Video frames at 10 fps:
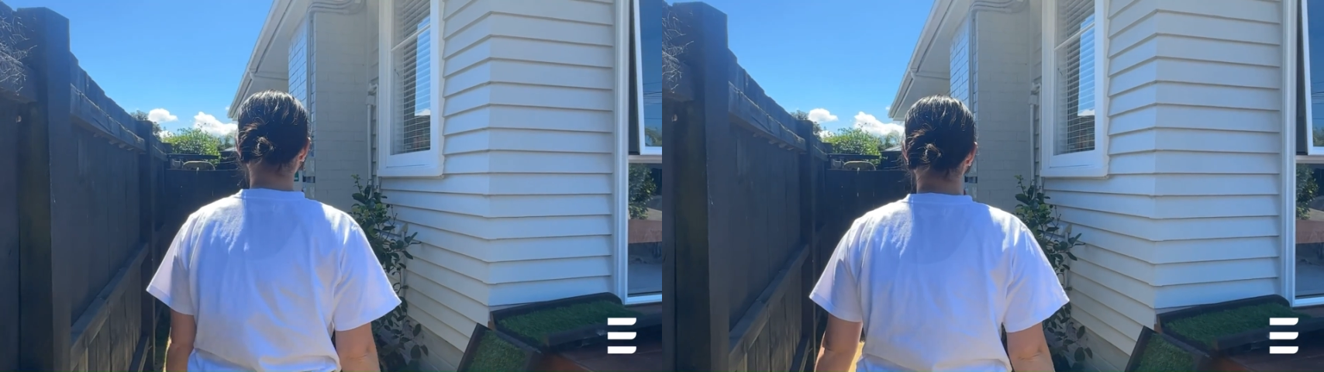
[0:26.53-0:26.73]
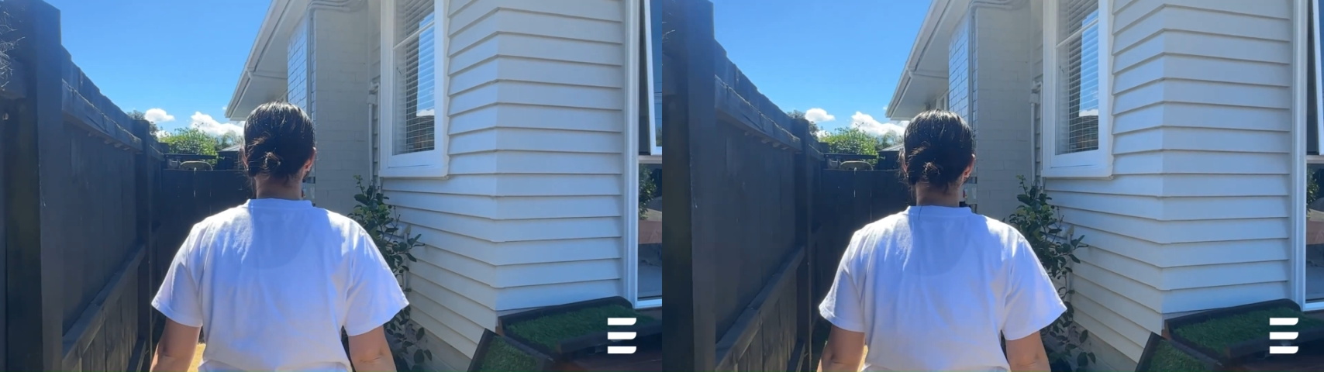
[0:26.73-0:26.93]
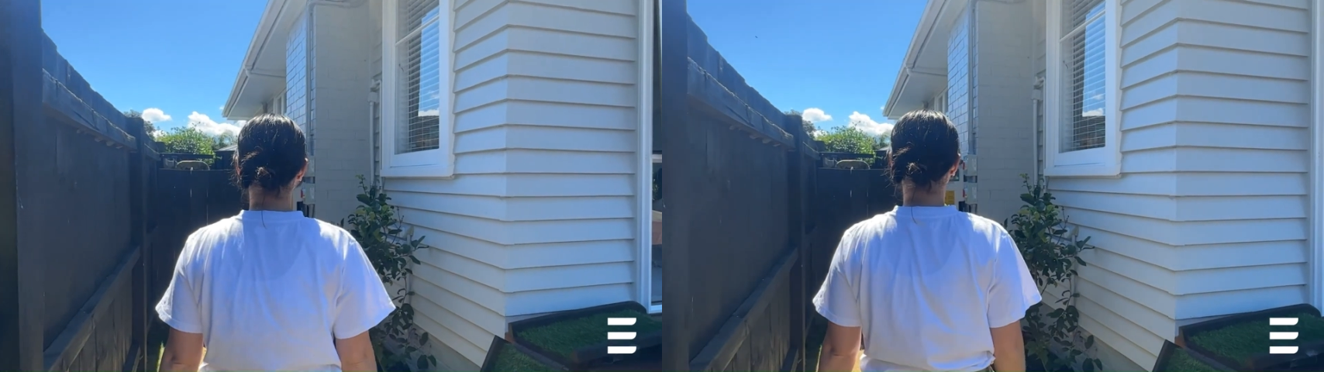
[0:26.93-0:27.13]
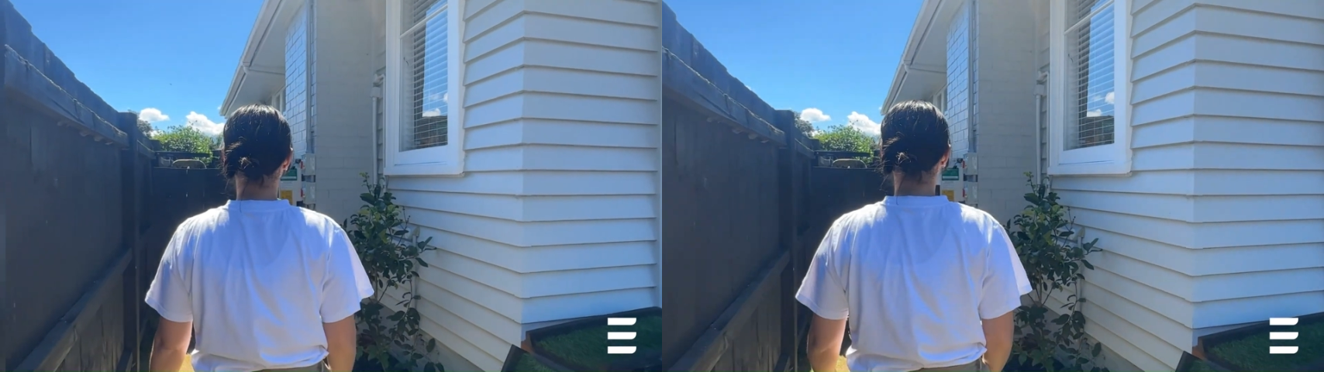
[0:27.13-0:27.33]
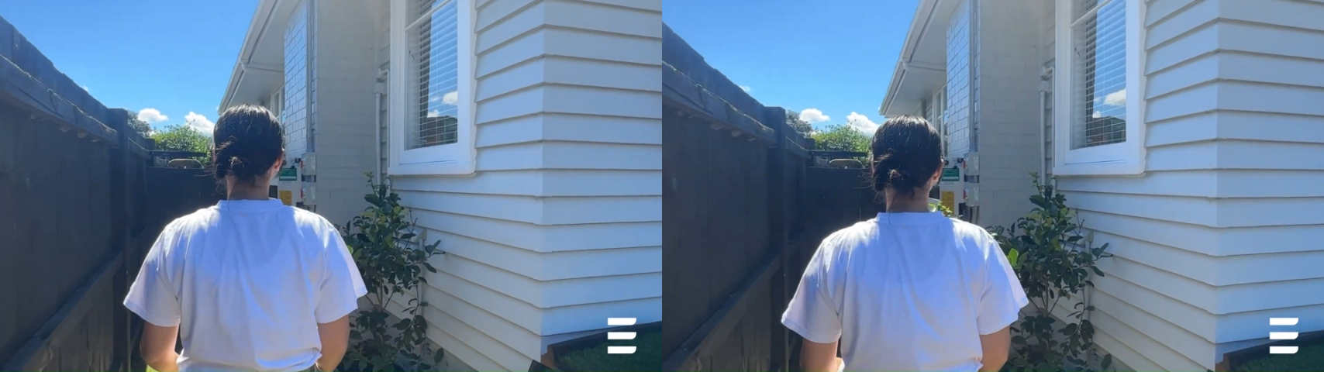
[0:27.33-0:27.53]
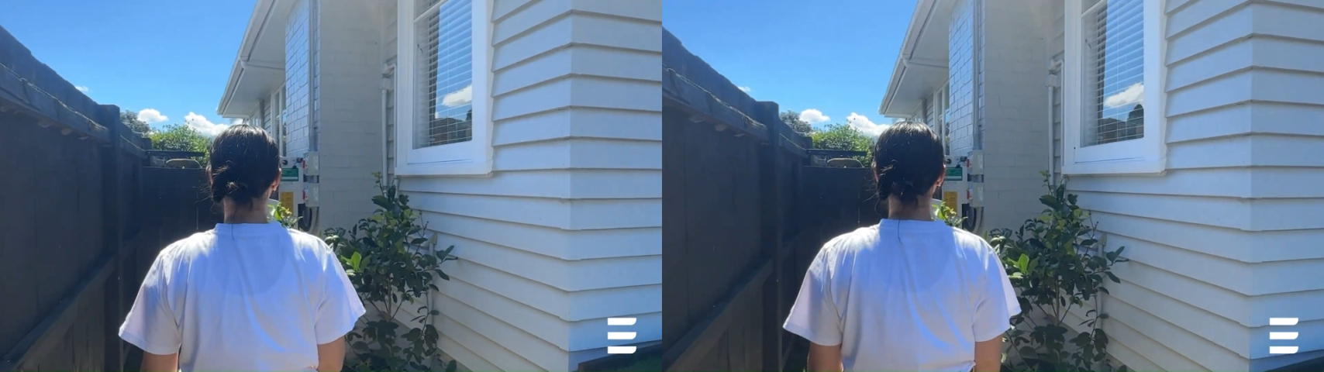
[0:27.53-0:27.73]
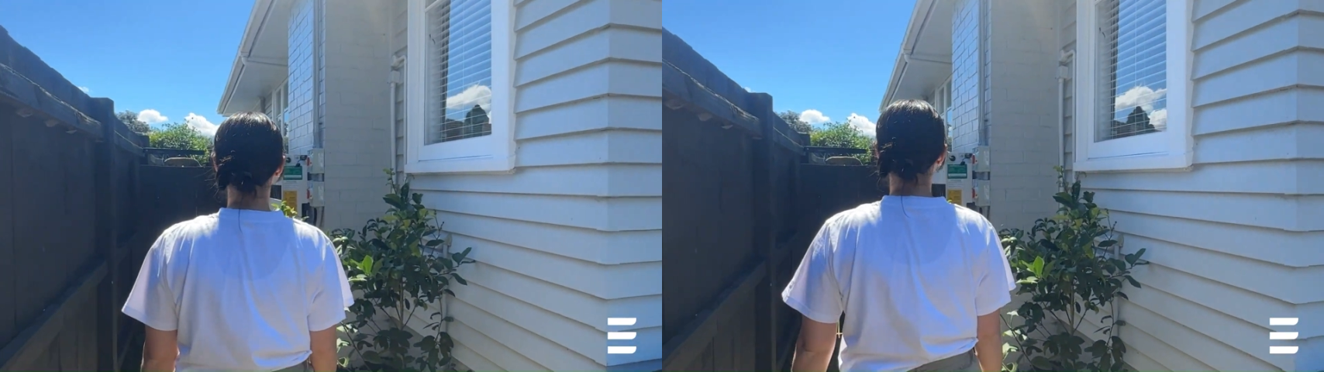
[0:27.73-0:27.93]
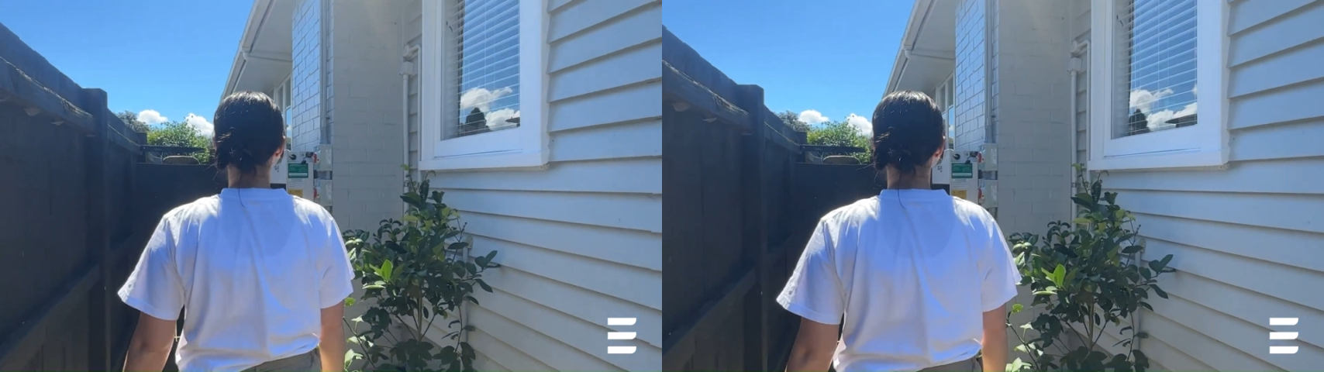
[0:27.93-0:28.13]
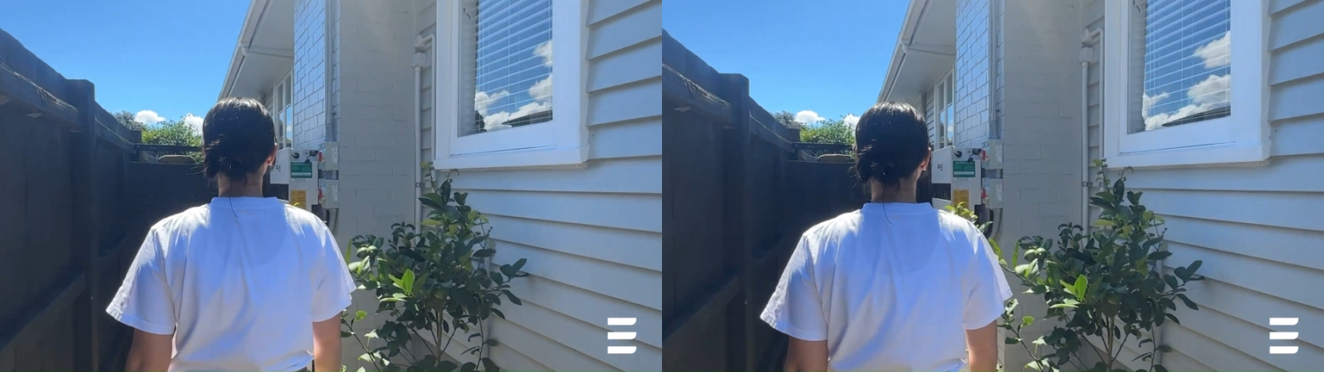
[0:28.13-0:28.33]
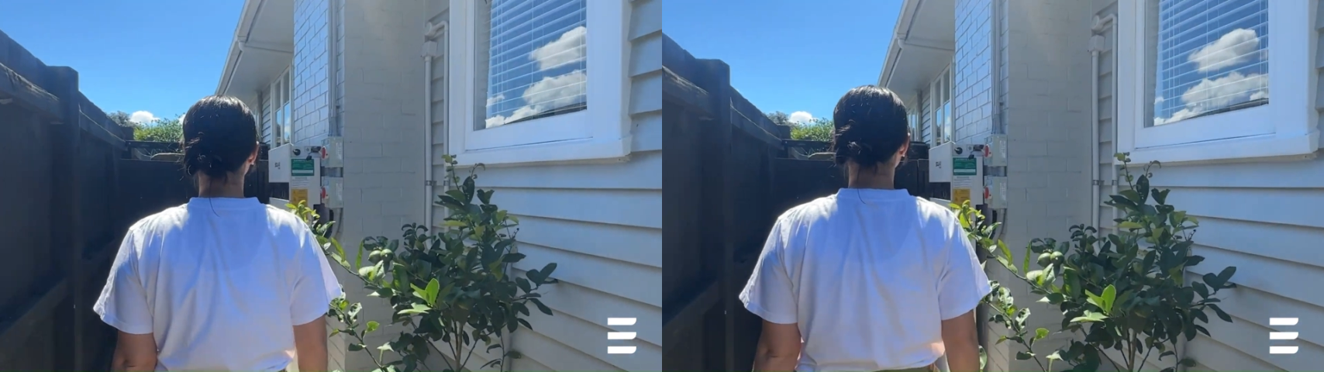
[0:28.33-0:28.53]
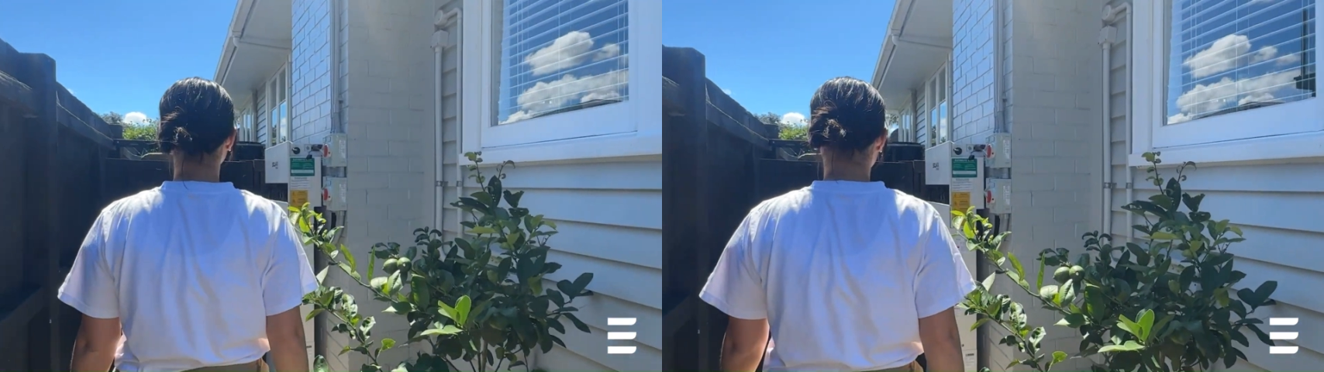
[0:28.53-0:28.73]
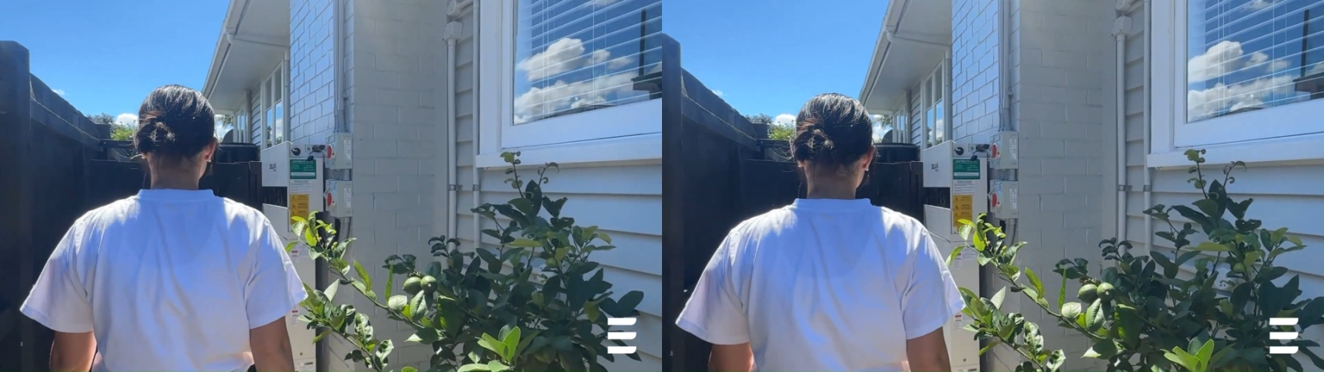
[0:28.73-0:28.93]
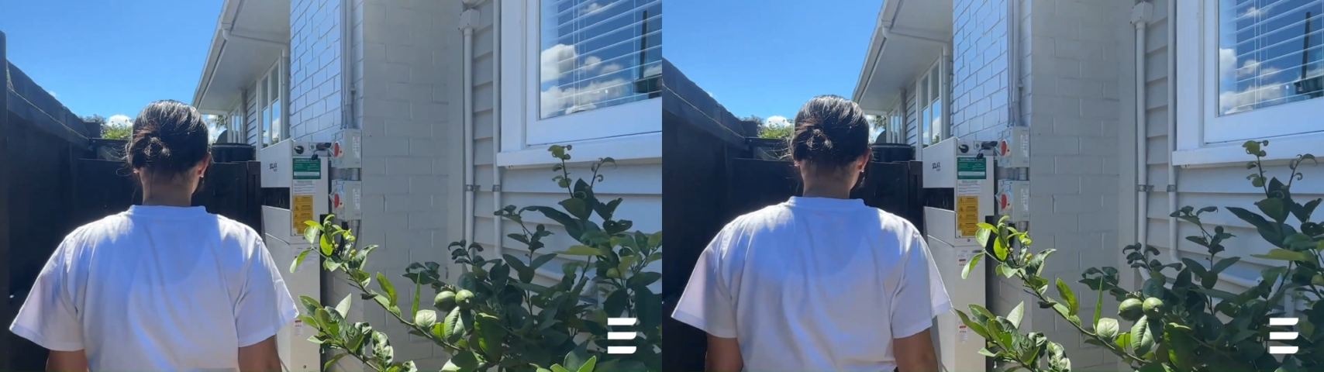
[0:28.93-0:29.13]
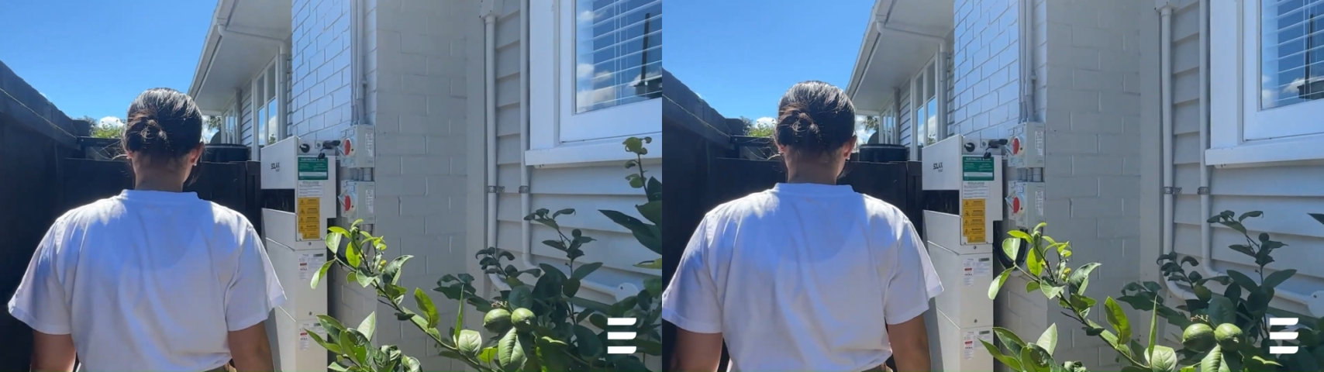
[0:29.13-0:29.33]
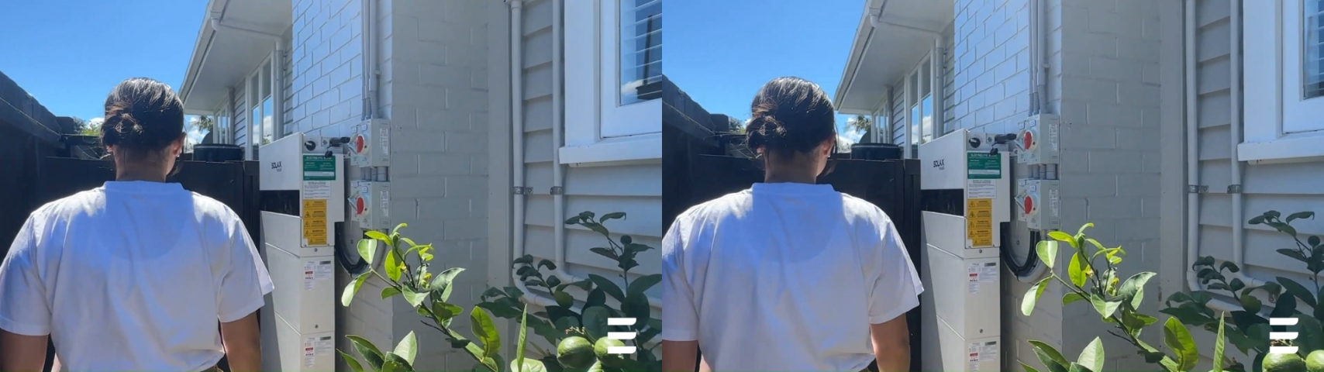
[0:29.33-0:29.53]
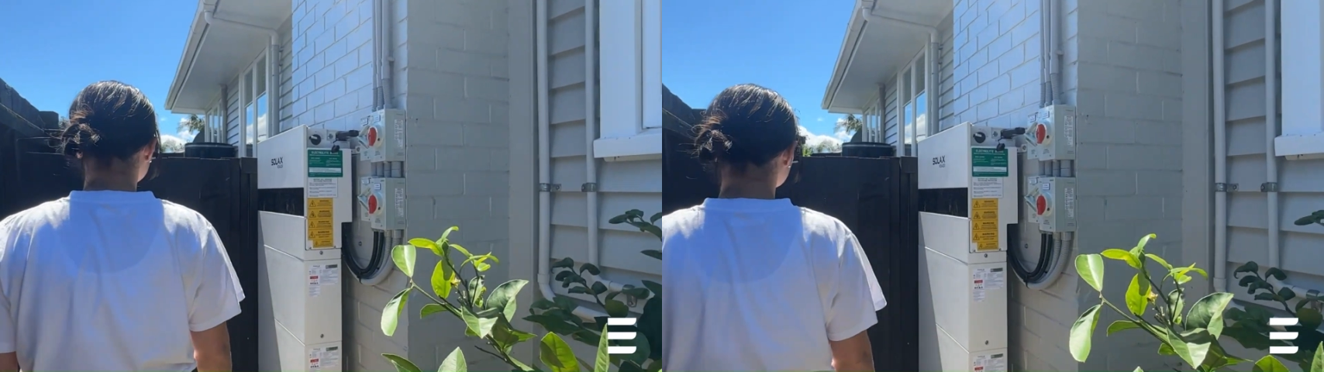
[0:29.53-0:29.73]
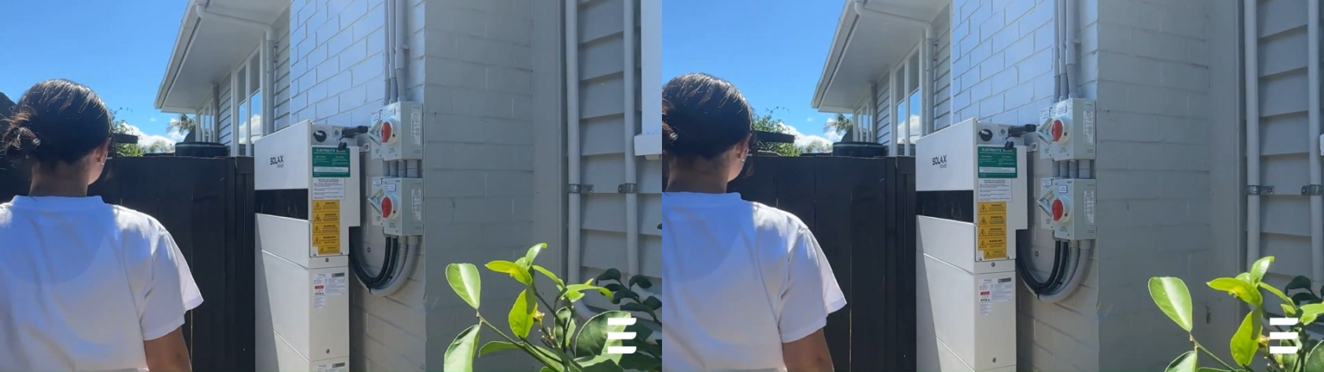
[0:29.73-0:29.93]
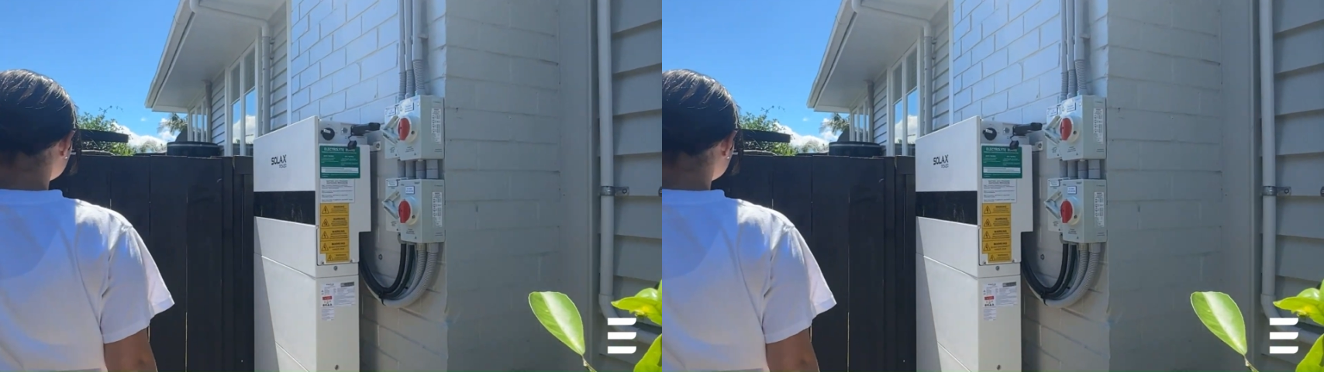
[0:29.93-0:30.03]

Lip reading: Nobody's mouth can be seen.